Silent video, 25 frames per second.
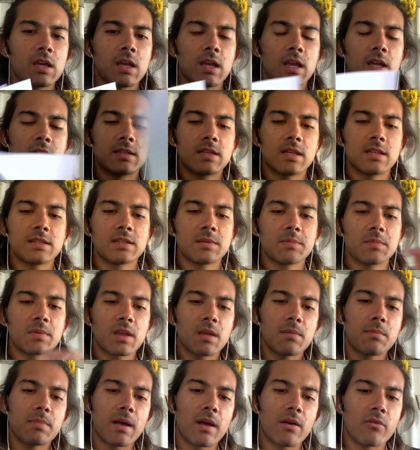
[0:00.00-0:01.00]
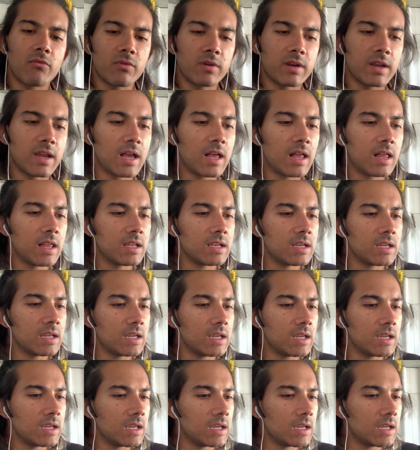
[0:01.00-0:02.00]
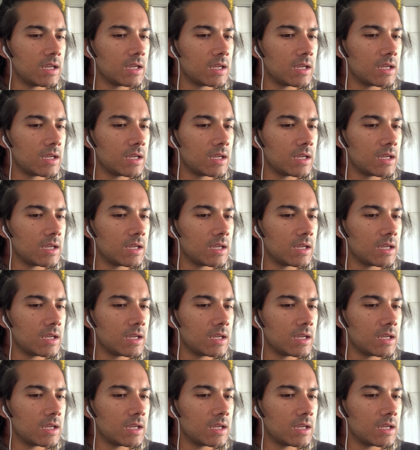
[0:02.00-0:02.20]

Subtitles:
It said something about reality.